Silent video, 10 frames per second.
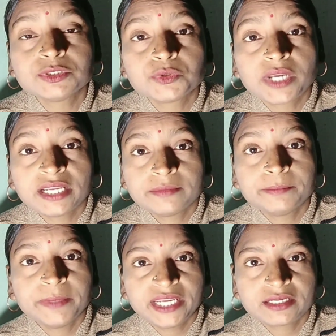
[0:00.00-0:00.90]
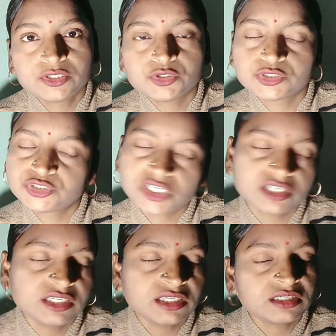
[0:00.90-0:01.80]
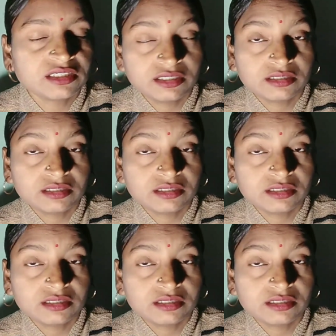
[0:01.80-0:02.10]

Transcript: you can make your journey